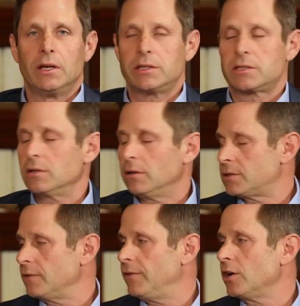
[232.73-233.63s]
It's still
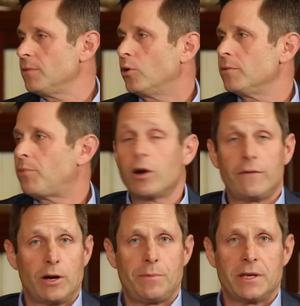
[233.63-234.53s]
it's a very important part of
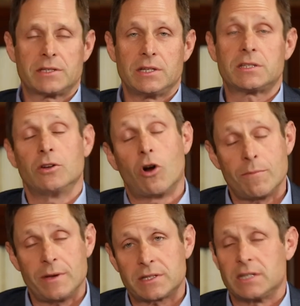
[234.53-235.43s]
their business and our
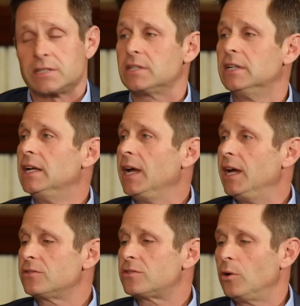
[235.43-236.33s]
business,
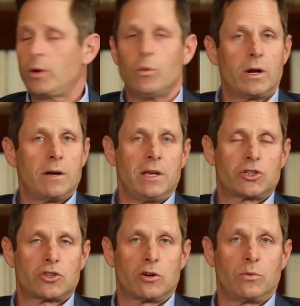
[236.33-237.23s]
and so we want to make
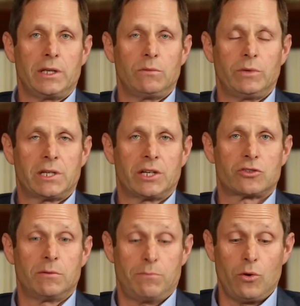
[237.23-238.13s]
sure we, we touch
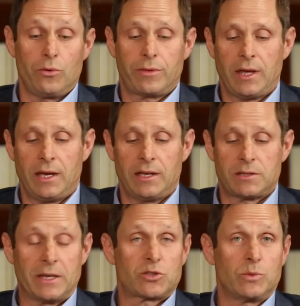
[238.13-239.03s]
on both as
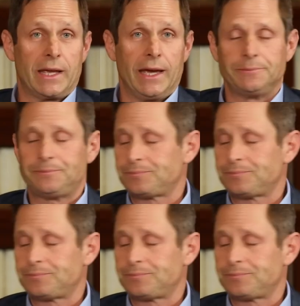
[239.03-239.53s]
best we can.